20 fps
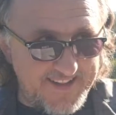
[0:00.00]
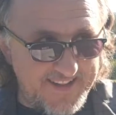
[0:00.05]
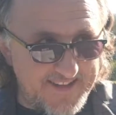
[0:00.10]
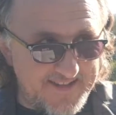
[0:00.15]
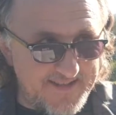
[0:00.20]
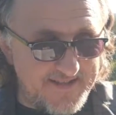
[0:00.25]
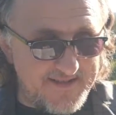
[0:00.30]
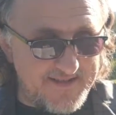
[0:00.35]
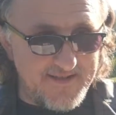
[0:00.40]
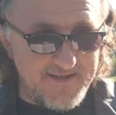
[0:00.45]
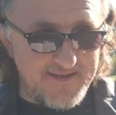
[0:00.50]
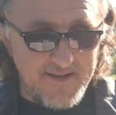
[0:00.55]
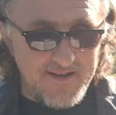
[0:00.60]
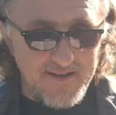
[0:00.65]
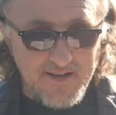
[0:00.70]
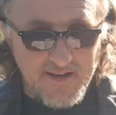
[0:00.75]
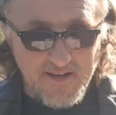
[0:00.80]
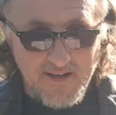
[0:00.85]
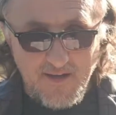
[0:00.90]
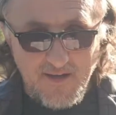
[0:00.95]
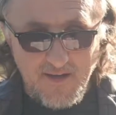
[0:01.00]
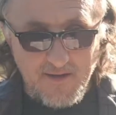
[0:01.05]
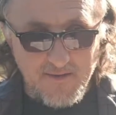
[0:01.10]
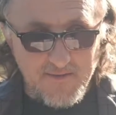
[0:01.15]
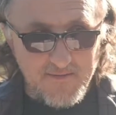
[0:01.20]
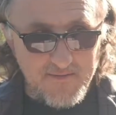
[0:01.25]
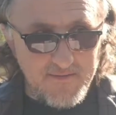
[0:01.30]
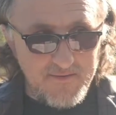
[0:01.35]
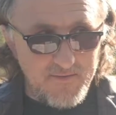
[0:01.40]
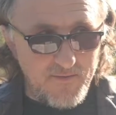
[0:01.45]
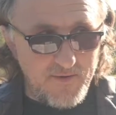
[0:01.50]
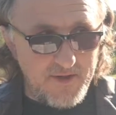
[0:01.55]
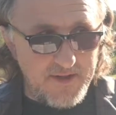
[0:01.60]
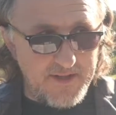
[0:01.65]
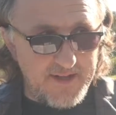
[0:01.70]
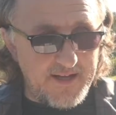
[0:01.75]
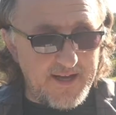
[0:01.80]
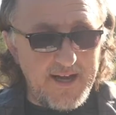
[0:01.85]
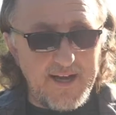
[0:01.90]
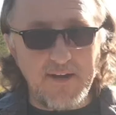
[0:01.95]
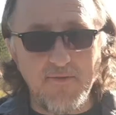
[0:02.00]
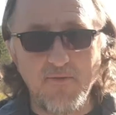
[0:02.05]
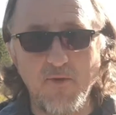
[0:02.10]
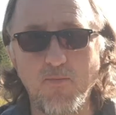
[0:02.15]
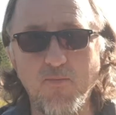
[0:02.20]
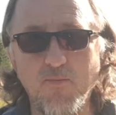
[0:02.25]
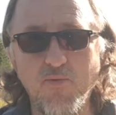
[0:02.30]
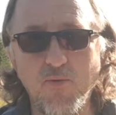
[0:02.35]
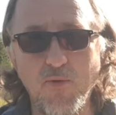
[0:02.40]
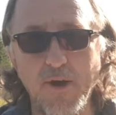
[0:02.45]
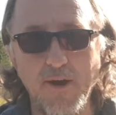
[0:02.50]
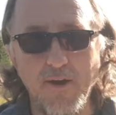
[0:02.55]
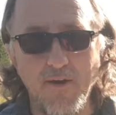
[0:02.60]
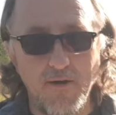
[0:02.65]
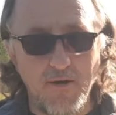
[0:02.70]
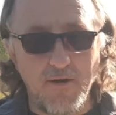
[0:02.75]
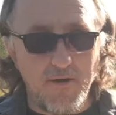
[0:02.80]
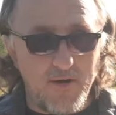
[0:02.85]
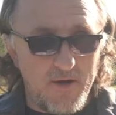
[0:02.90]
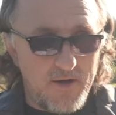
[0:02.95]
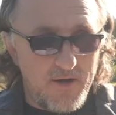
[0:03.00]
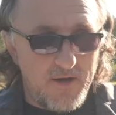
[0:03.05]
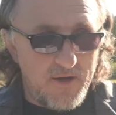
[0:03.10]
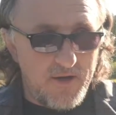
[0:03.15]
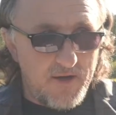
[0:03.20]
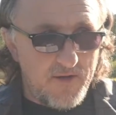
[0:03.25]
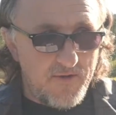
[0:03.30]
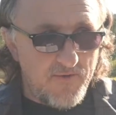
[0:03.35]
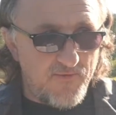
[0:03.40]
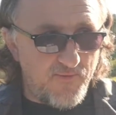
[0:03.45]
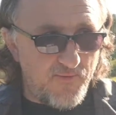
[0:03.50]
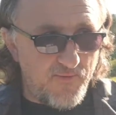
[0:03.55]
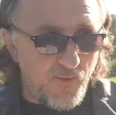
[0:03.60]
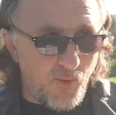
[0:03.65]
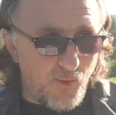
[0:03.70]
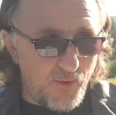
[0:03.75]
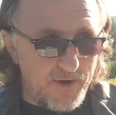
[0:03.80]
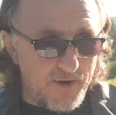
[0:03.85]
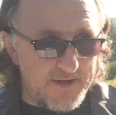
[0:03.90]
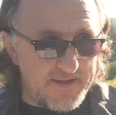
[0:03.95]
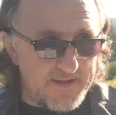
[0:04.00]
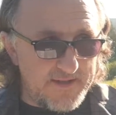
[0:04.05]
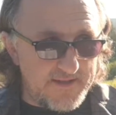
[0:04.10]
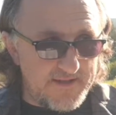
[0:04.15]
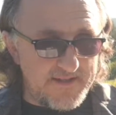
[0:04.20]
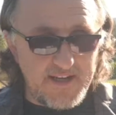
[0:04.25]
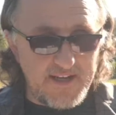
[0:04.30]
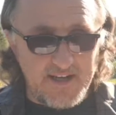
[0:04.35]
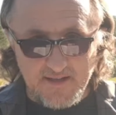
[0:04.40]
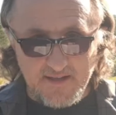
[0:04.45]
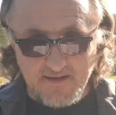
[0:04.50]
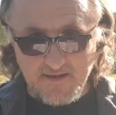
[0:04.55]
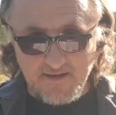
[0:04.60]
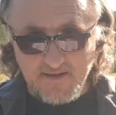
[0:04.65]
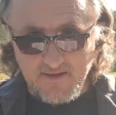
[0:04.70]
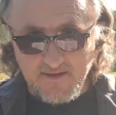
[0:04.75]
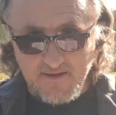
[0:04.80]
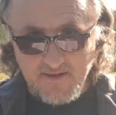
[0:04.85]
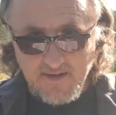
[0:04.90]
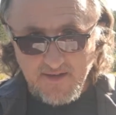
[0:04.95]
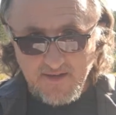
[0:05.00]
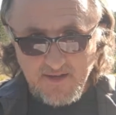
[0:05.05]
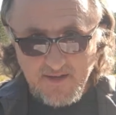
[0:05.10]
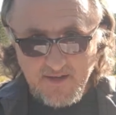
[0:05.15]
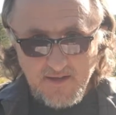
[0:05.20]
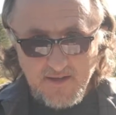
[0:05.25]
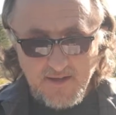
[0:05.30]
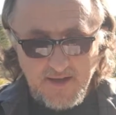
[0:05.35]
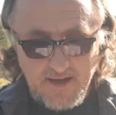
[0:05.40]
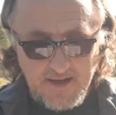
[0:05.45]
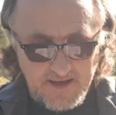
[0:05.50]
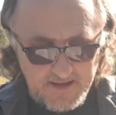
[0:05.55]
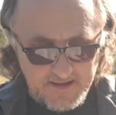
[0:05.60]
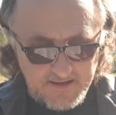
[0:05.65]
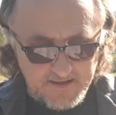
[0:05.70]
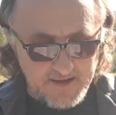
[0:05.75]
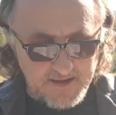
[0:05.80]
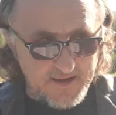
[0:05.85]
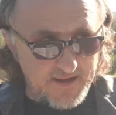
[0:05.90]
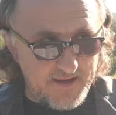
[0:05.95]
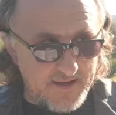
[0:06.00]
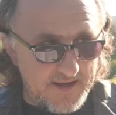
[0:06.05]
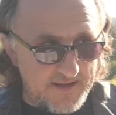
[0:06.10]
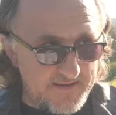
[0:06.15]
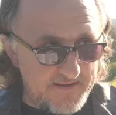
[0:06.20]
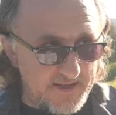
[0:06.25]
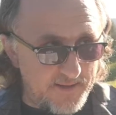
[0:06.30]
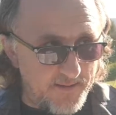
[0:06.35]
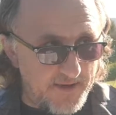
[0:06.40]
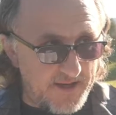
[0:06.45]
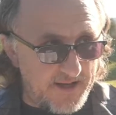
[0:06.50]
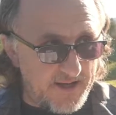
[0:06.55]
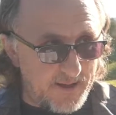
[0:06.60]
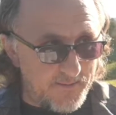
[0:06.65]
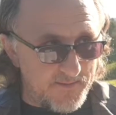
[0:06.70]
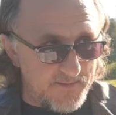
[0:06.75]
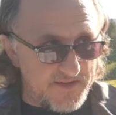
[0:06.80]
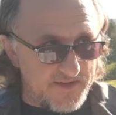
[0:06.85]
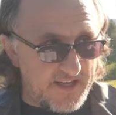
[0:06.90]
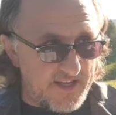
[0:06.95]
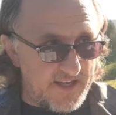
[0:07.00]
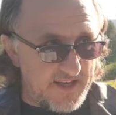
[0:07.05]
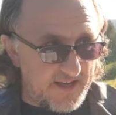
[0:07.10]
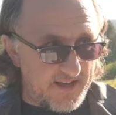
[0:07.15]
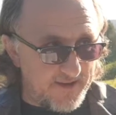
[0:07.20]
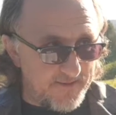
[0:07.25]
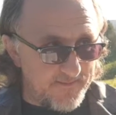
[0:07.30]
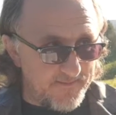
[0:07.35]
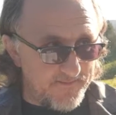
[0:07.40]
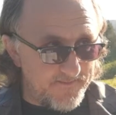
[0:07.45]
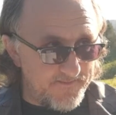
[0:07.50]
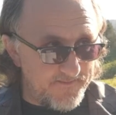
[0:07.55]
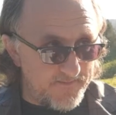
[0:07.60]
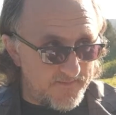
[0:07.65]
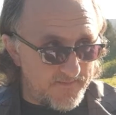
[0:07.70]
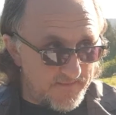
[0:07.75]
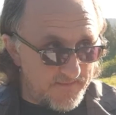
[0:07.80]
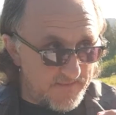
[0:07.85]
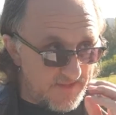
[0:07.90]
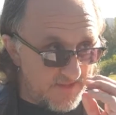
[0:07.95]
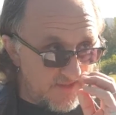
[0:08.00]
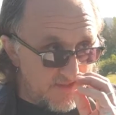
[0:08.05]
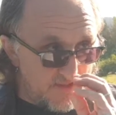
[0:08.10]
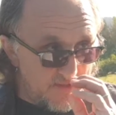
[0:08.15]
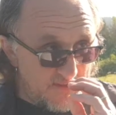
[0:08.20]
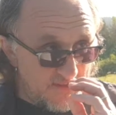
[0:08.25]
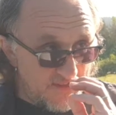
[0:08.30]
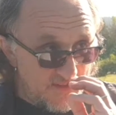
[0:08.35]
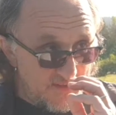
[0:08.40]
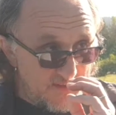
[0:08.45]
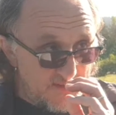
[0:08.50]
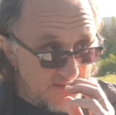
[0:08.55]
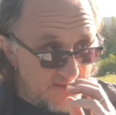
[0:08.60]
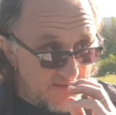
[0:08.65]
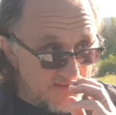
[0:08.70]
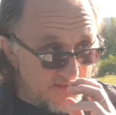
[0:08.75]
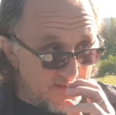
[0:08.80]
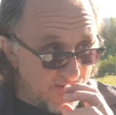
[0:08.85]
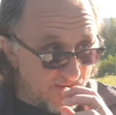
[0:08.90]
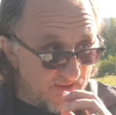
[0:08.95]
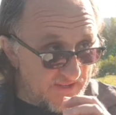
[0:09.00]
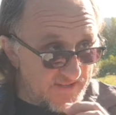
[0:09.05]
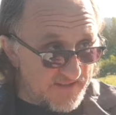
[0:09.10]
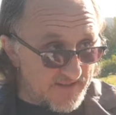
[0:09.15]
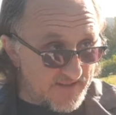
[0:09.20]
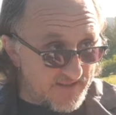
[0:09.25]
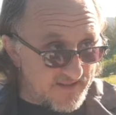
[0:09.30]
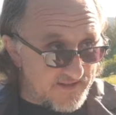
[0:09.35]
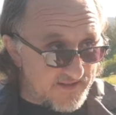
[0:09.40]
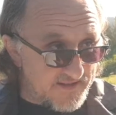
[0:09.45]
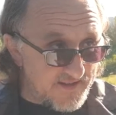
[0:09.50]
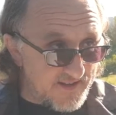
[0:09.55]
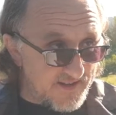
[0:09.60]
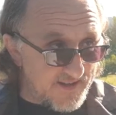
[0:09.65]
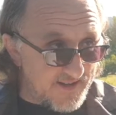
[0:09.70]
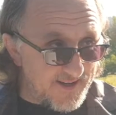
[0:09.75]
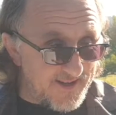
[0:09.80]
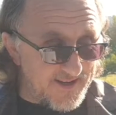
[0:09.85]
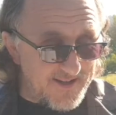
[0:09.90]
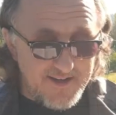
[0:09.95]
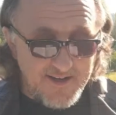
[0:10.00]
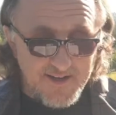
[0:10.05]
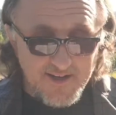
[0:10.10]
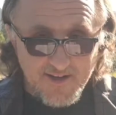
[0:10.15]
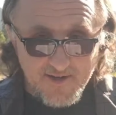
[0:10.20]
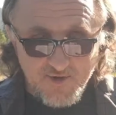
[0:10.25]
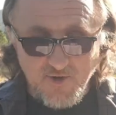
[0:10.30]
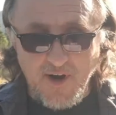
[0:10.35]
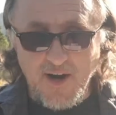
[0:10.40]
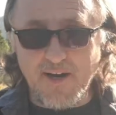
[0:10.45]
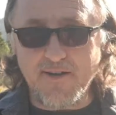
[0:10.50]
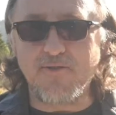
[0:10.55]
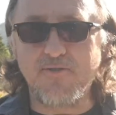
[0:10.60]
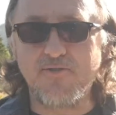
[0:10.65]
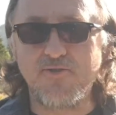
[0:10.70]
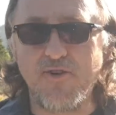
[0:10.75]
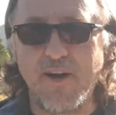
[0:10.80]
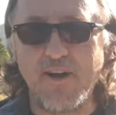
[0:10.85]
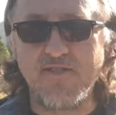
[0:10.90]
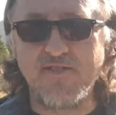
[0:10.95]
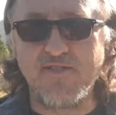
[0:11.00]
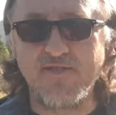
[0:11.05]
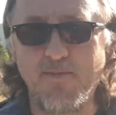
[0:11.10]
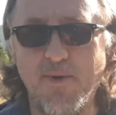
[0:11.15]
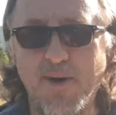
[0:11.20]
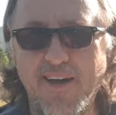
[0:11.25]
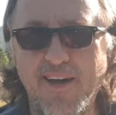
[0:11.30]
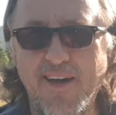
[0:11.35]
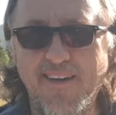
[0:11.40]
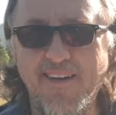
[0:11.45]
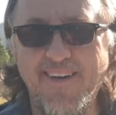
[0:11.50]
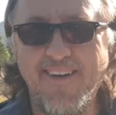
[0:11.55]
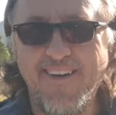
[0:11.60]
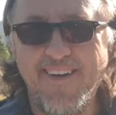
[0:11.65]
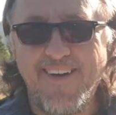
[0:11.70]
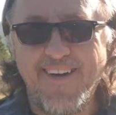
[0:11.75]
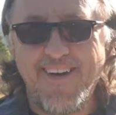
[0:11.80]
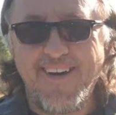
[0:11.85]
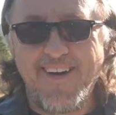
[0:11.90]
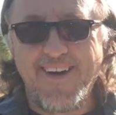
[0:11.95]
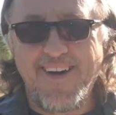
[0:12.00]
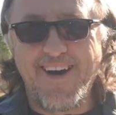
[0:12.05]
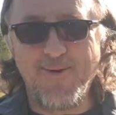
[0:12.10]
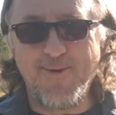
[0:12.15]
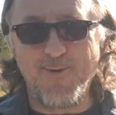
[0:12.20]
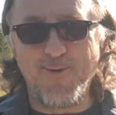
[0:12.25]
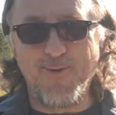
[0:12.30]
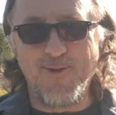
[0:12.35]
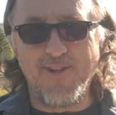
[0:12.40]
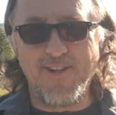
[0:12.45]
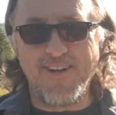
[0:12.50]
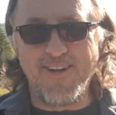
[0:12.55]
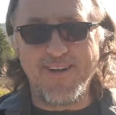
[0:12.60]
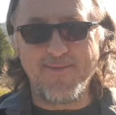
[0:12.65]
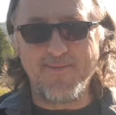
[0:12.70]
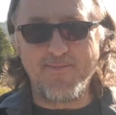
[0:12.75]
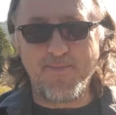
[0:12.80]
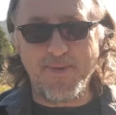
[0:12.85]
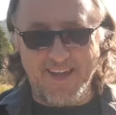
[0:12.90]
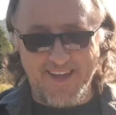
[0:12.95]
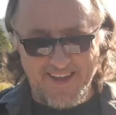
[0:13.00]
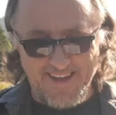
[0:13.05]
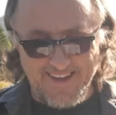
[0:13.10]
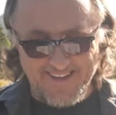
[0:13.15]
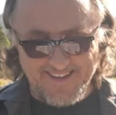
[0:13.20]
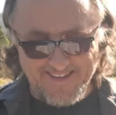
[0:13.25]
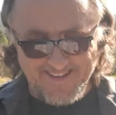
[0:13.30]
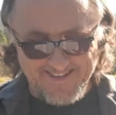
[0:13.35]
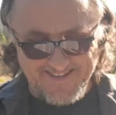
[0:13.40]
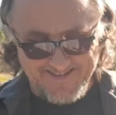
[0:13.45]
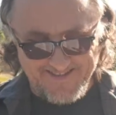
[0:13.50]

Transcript: this on really kind of a prayer for his son, and as he becomes king. So as this tractor drives by, I will begin.